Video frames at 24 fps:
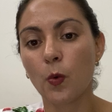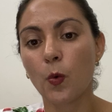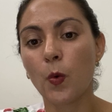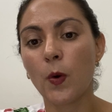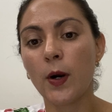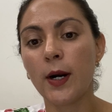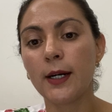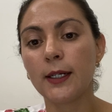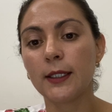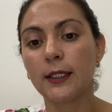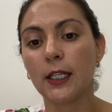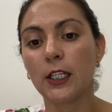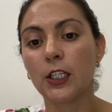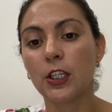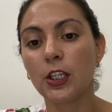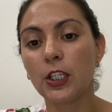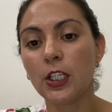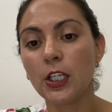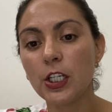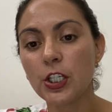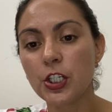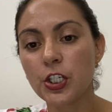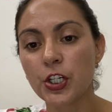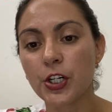where the
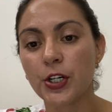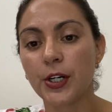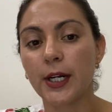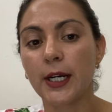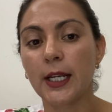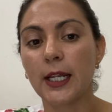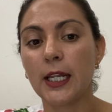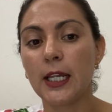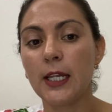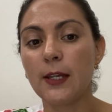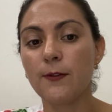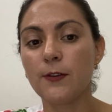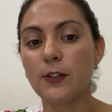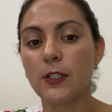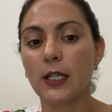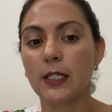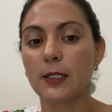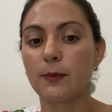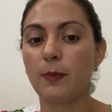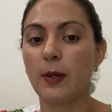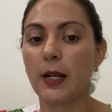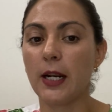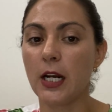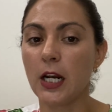teacher gives
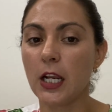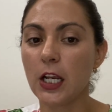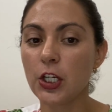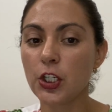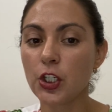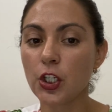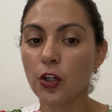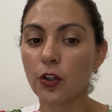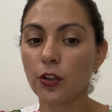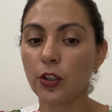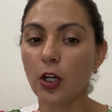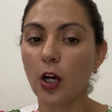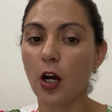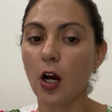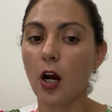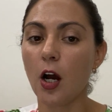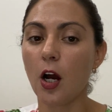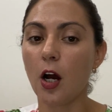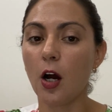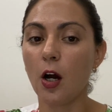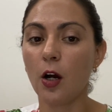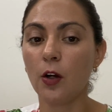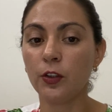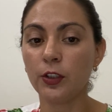explanation
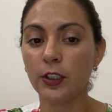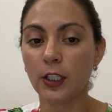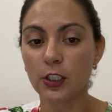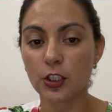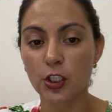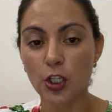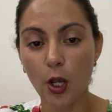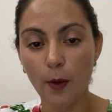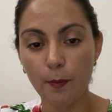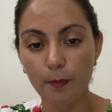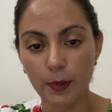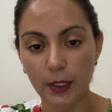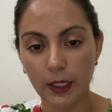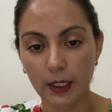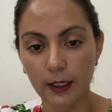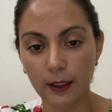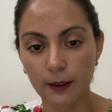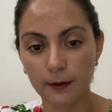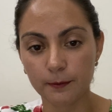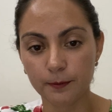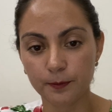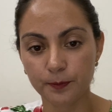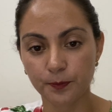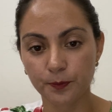on the topic.
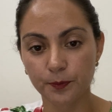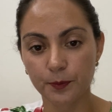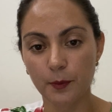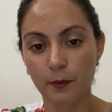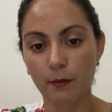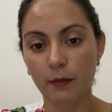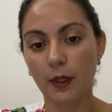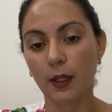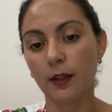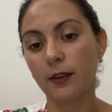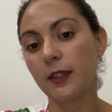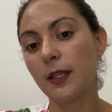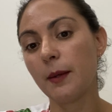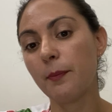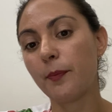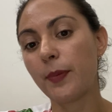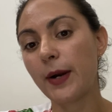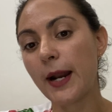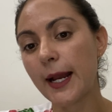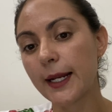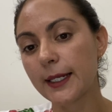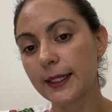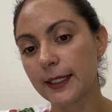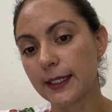The
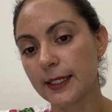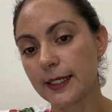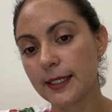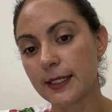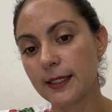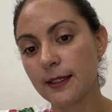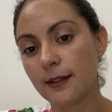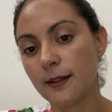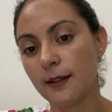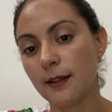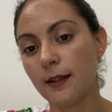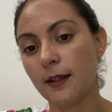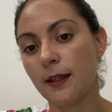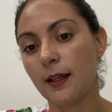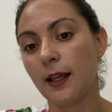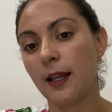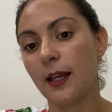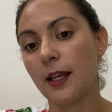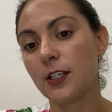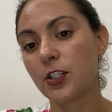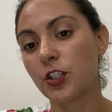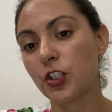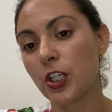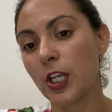practice
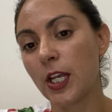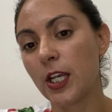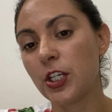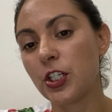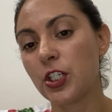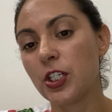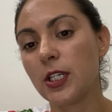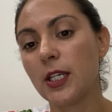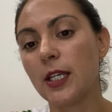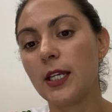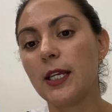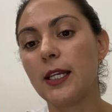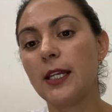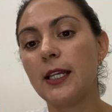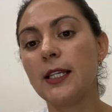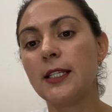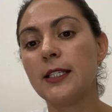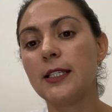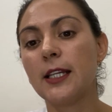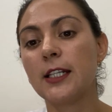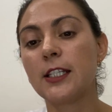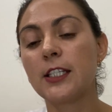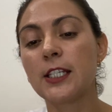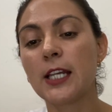stage is
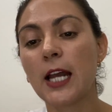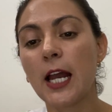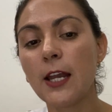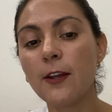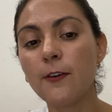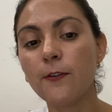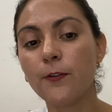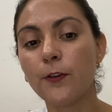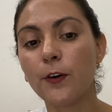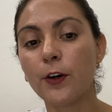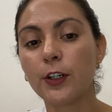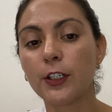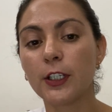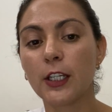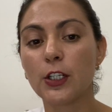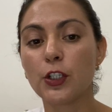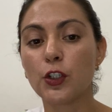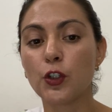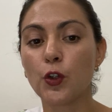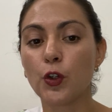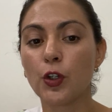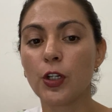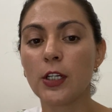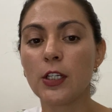the time for the
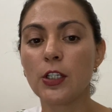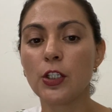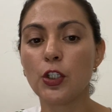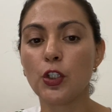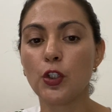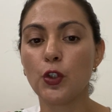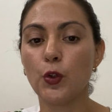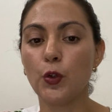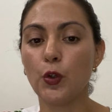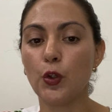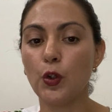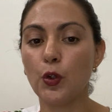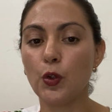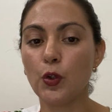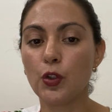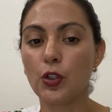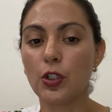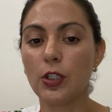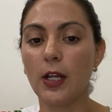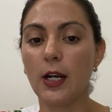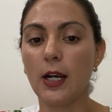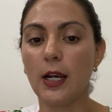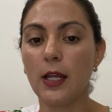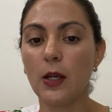students to use
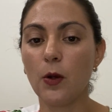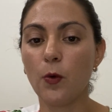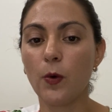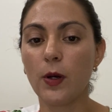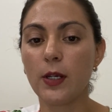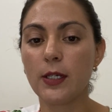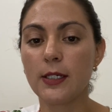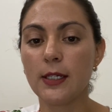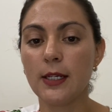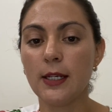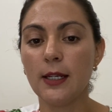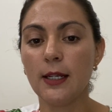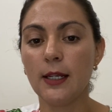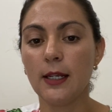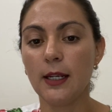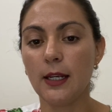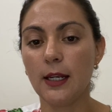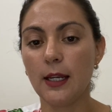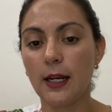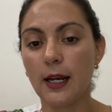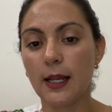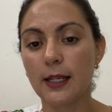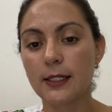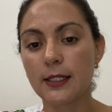the language
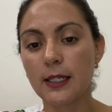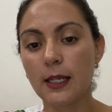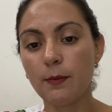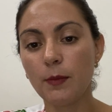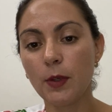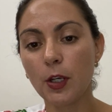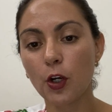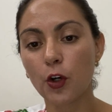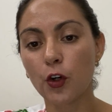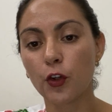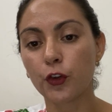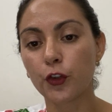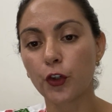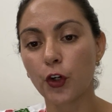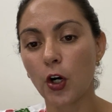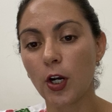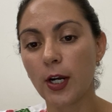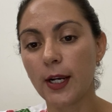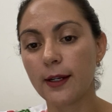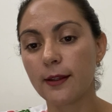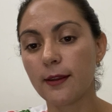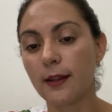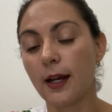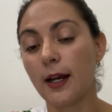in a
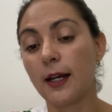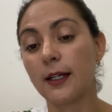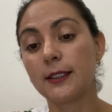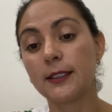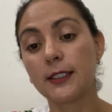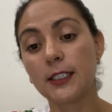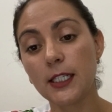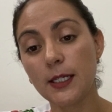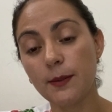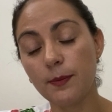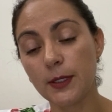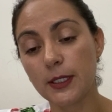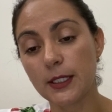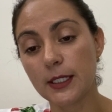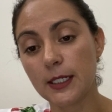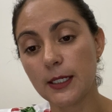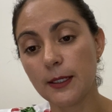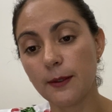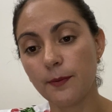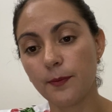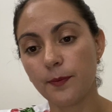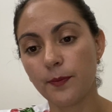semi-controlled activity.